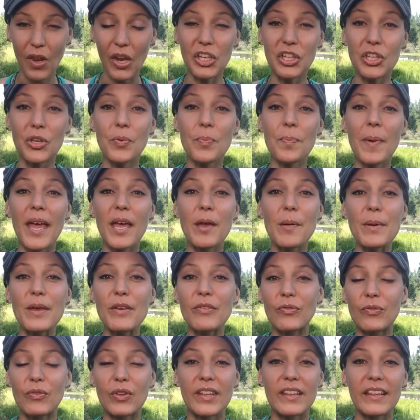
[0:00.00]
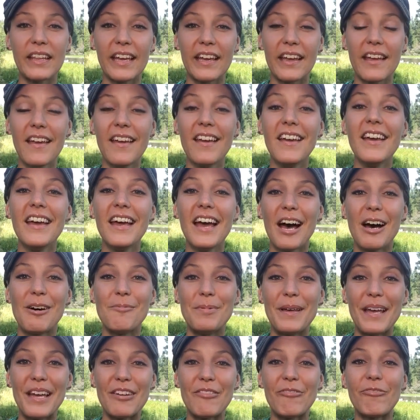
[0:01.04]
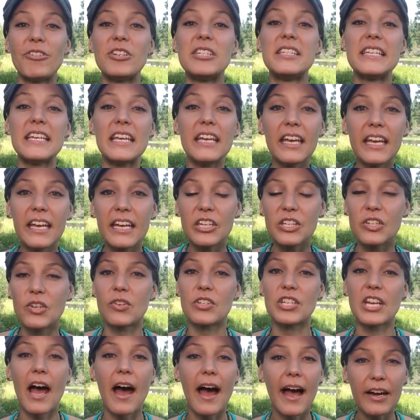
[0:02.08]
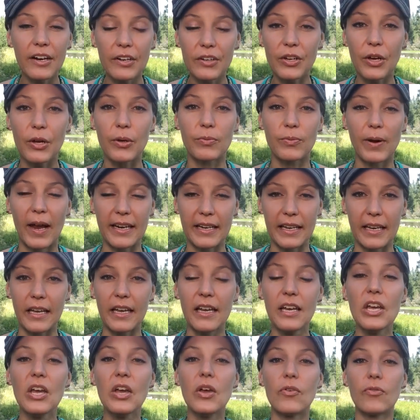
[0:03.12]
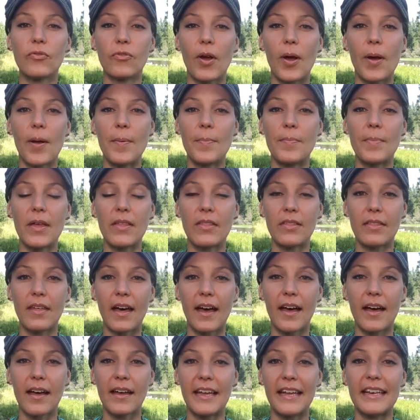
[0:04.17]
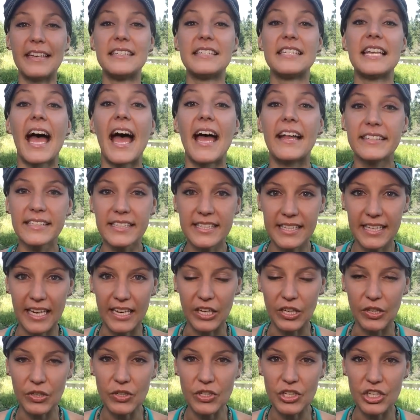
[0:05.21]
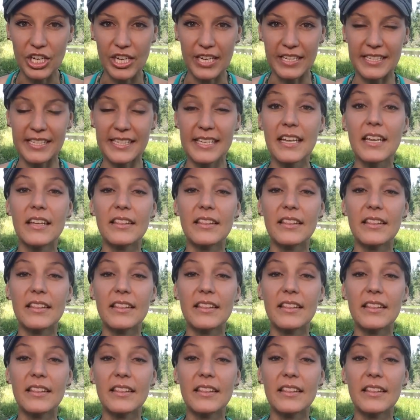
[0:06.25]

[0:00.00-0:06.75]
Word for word: You may be feeling a bit fatigued or tired already from the intense energies